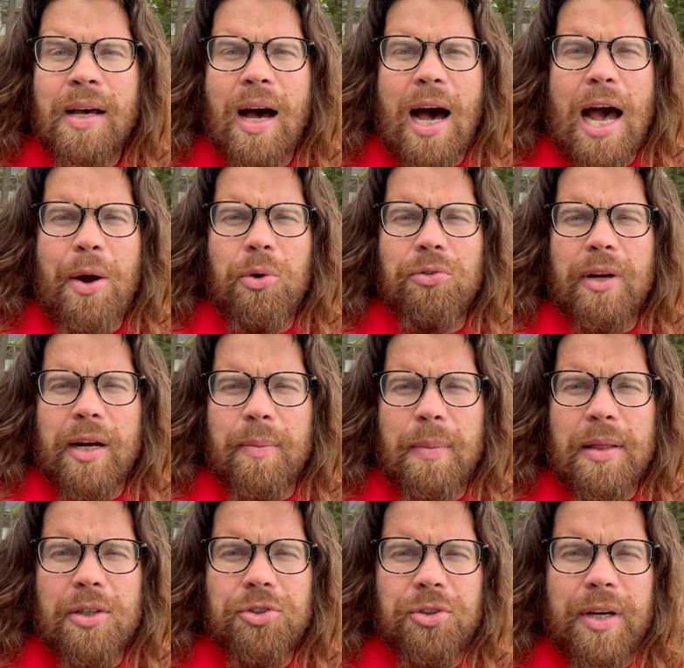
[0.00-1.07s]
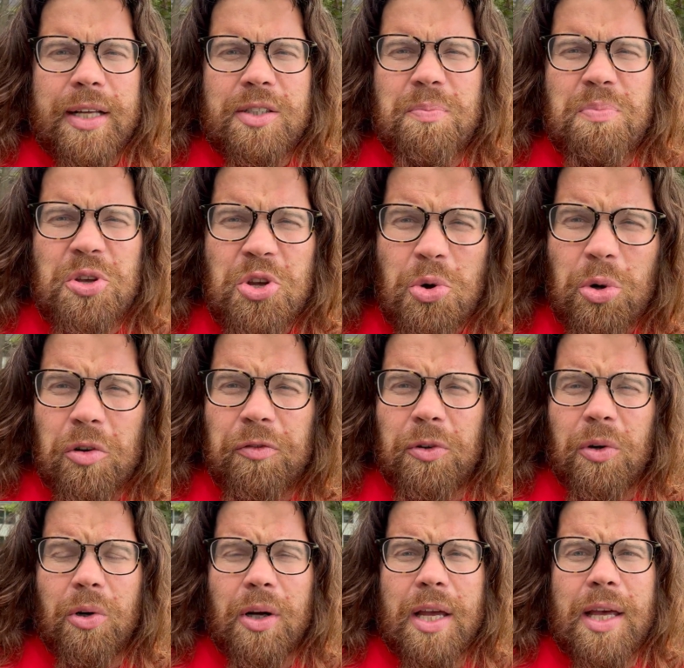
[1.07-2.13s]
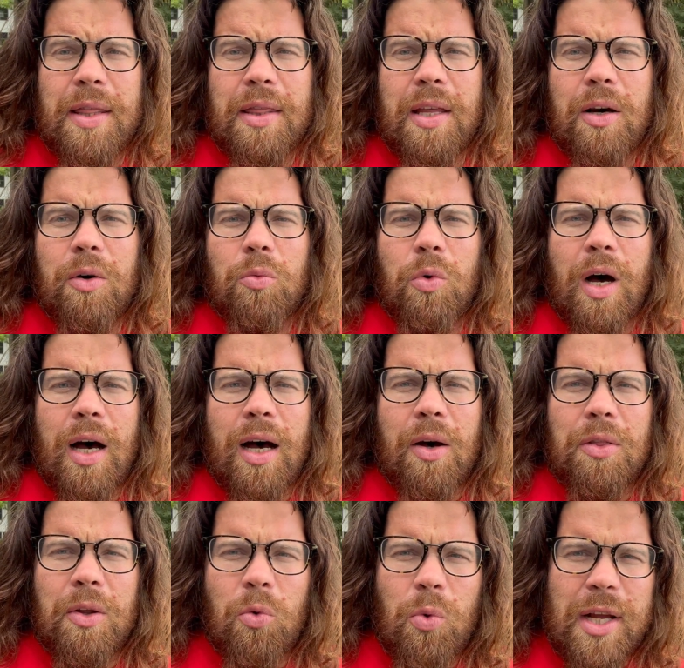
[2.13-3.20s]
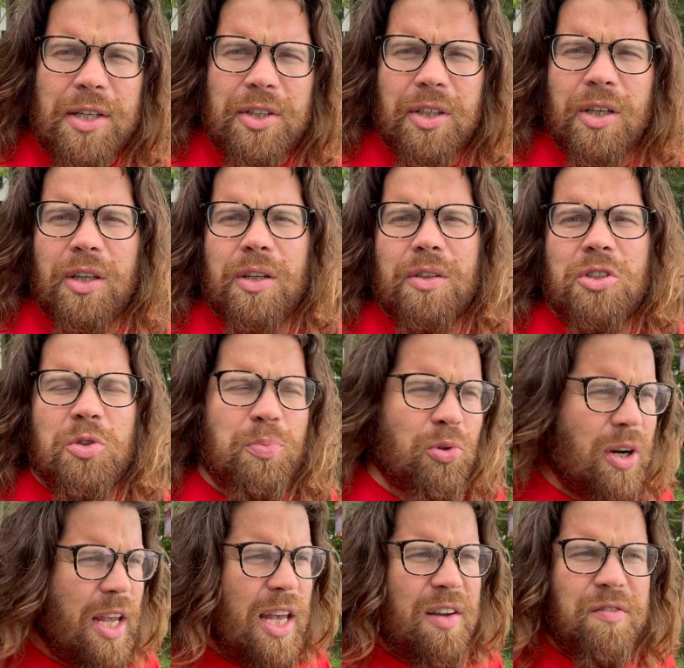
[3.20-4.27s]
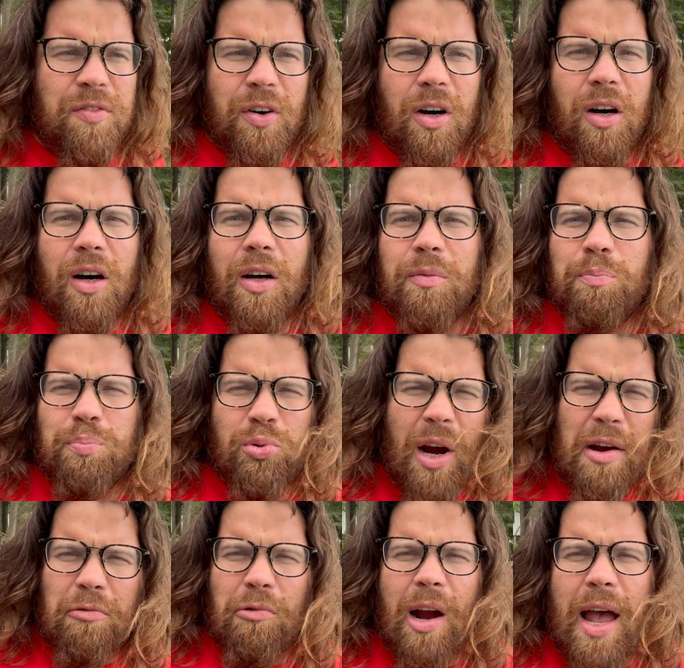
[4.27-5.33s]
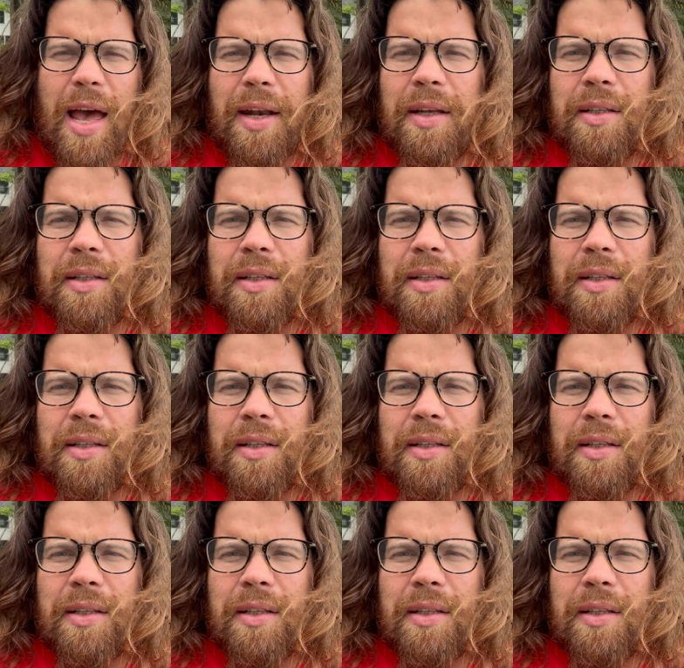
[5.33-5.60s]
I would recommend the tree. It's beautiful in the winter, spring, fall, bright red.